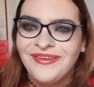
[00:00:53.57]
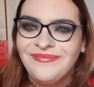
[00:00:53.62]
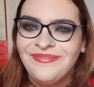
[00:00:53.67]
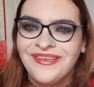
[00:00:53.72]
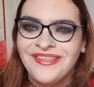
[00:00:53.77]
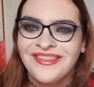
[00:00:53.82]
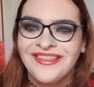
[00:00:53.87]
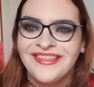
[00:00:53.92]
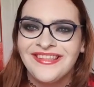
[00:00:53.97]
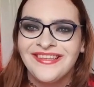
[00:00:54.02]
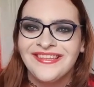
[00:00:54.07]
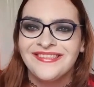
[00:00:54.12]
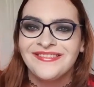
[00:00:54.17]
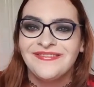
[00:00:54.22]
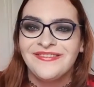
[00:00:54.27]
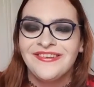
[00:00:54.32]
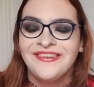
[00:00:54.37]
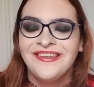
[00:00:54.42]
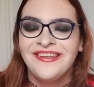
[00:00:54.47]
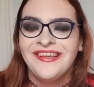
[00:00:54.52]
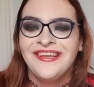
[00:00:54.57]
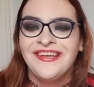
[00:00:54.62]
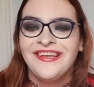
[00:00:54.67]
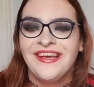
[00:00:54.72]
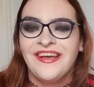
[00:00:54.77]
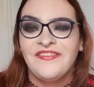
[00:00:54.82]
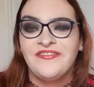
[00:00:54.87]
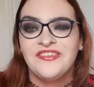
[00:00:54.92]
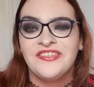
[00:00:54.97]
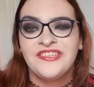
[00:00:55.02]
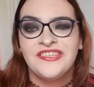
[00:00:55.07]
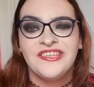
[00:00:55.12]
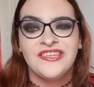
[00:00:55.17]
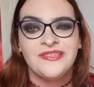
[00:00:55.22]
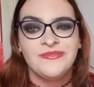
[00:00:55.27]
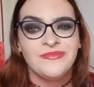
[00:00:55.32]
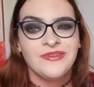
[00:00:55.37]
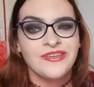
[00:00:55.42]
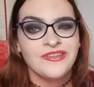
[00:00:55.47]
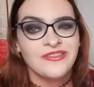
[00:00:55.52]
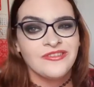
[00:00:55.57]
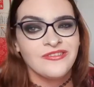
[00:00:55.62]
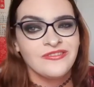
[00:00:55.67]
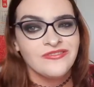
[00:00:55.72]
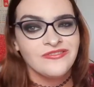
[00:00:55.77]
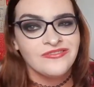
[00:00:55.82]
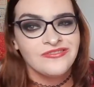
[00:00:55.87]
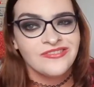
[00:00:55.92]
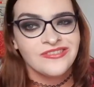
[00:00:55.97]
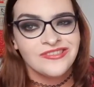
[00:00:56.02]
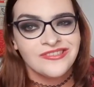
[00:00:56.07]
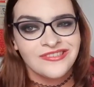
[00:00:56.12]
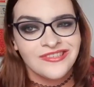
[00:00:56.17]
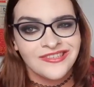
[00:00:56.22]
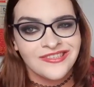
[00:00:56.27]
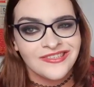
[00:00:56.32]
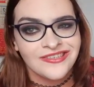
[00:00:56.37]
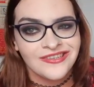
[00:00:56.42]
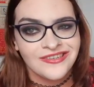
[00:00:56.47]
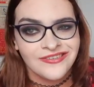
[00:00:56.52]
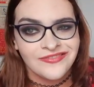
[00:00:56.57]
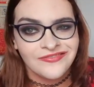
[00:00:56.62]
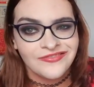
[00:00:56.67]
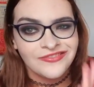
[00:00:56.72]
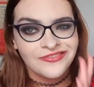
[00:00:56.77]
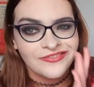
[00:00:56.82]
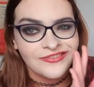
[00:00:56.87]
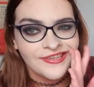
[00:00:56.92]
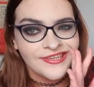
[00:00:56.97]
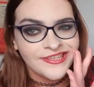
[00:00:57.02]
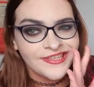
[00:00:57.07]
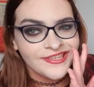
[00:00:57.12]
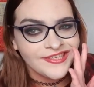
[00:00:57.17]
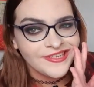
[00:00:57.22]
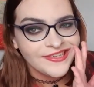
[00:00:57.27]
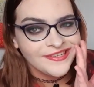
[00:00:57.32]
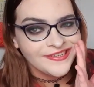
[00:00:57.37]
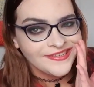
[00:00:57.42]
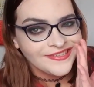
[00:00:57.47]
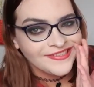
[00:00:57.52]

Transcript: filming the last one. I've just changed my clothes to sort of trick you.